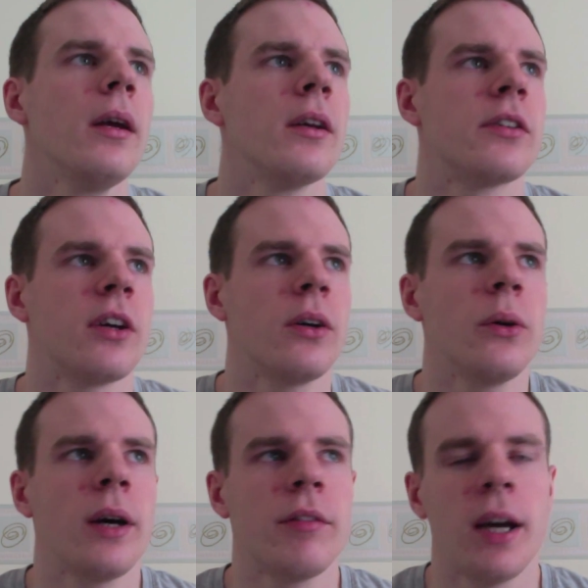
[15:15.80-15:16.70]
So
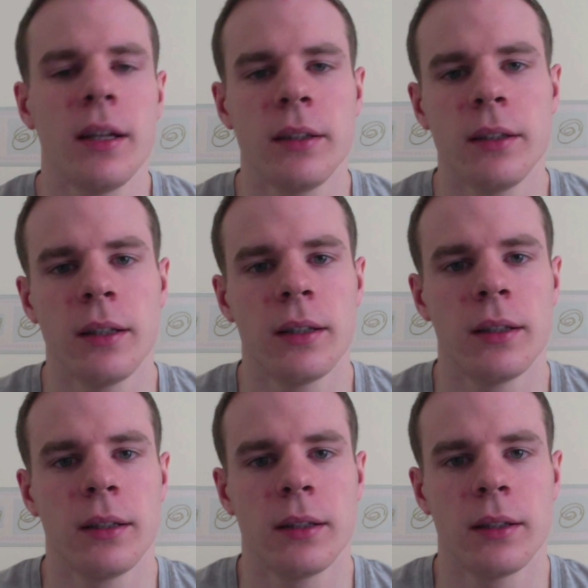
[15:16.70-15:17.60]
I ran
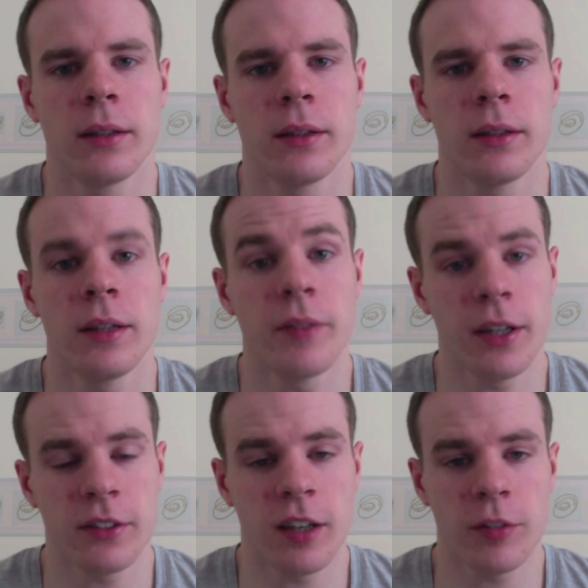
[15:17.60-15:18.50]
the
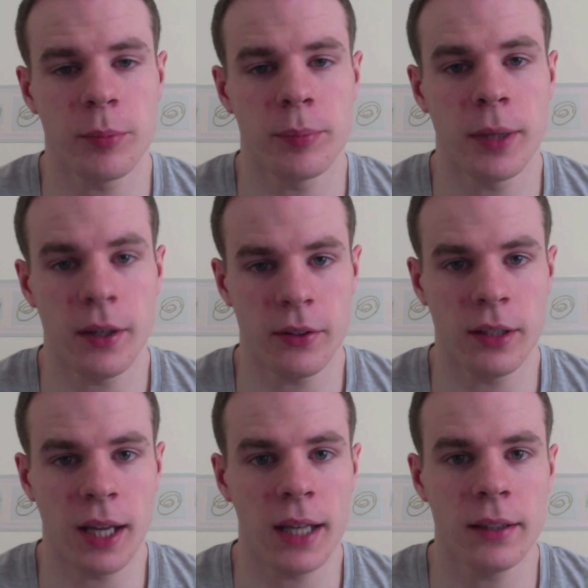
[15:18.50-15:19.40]
Inverness half marathon
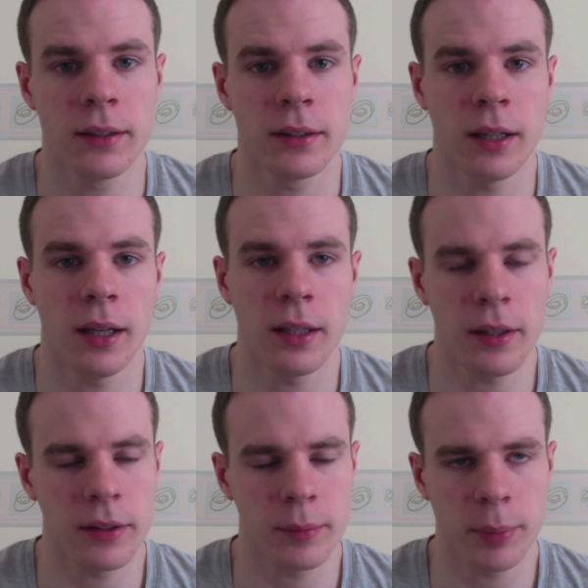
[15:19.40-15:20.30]
again, and
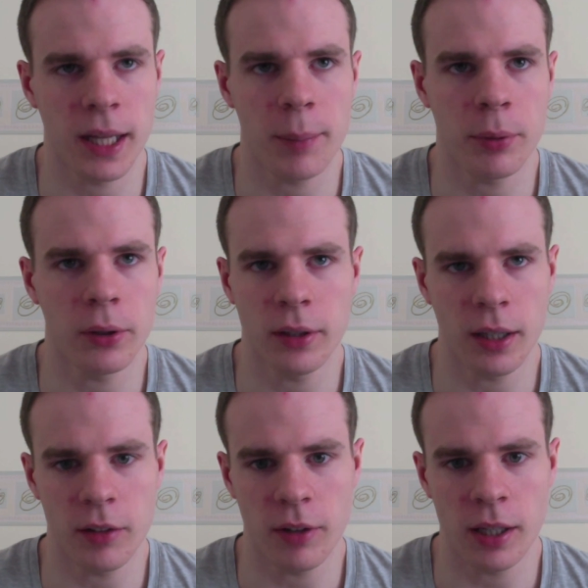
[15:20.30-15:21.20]
by that point
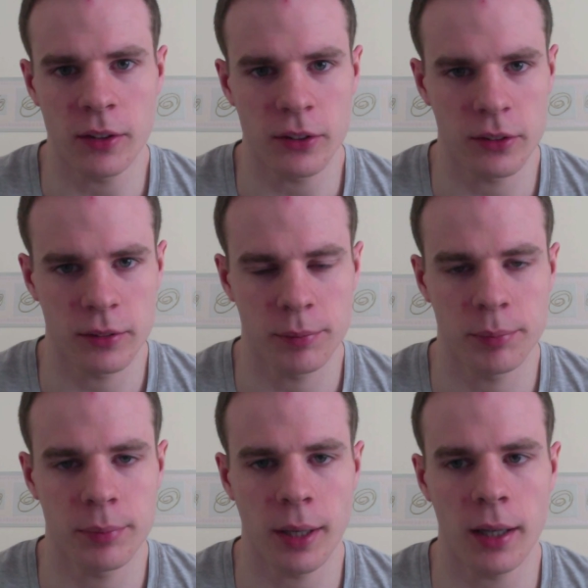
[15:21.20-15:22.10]
I'd raised
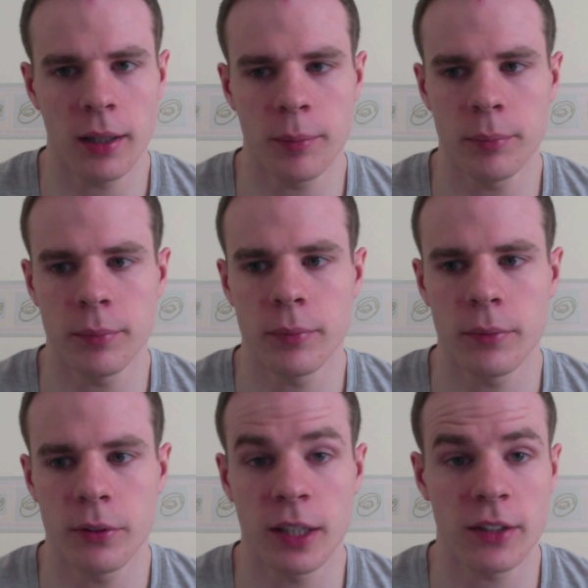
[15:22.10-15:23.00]

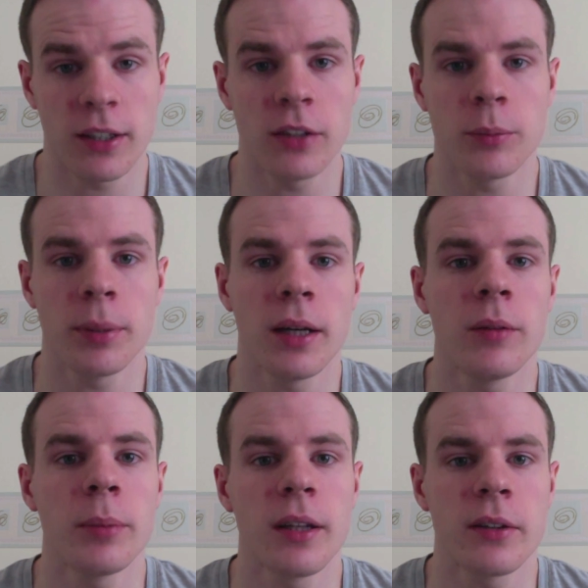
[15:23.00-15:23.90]

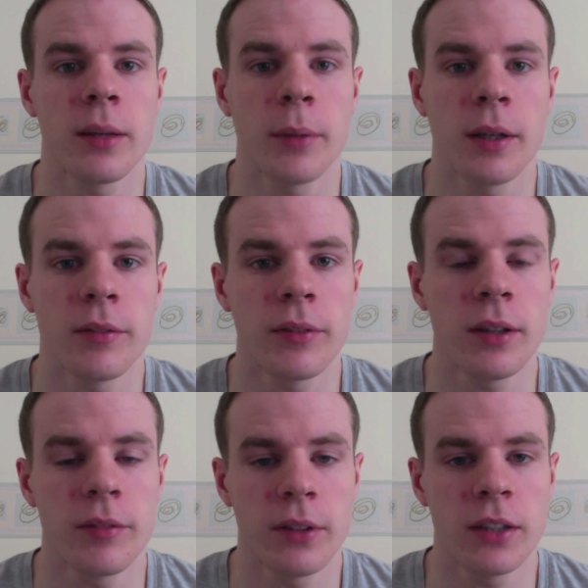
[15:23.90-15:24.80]
£6,000 by the time
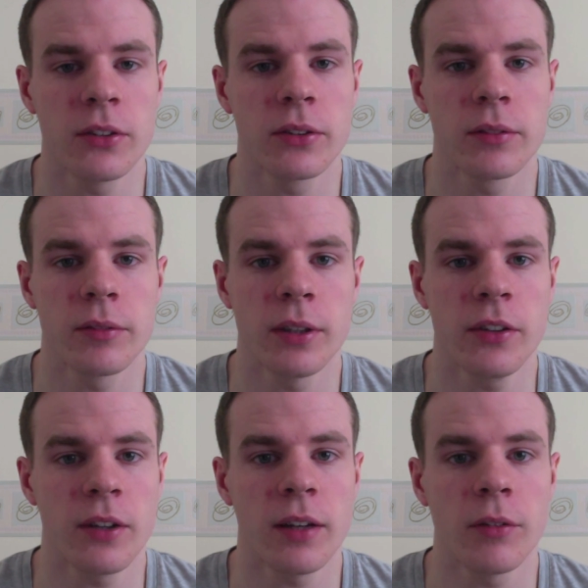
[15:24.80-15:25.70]
I'd finished
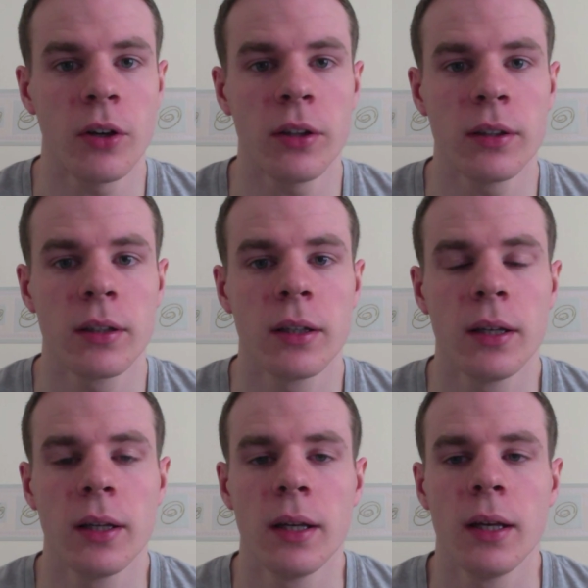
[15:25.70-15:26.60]
that run.
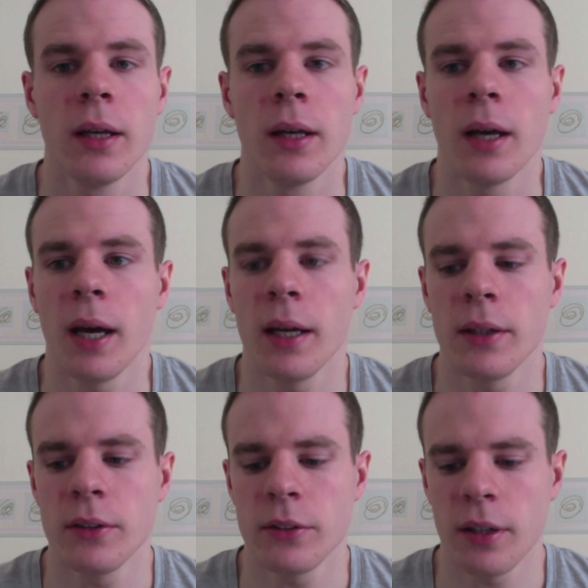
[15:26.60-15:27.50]

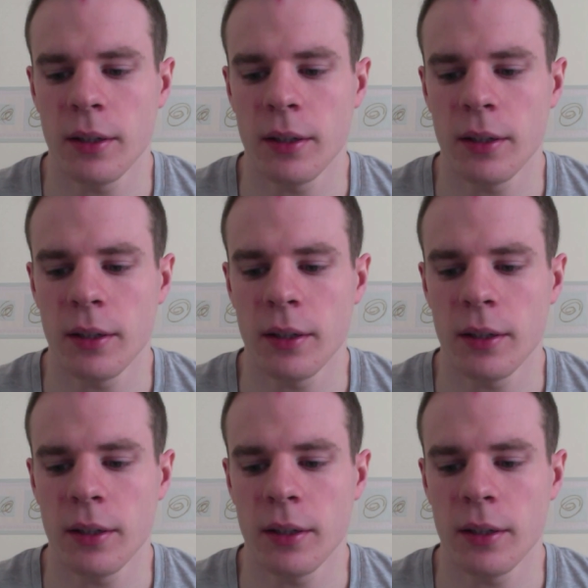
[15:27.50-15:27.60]
And